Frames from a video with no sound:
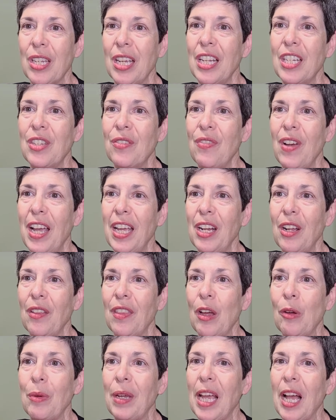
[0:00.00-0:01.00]
it's vital
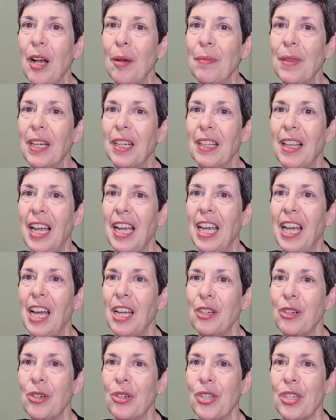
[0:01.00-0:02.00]
that we help the client
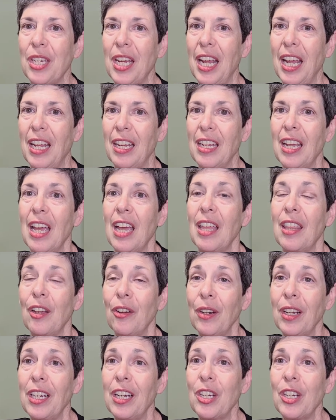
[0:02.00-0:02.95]
understand they're in a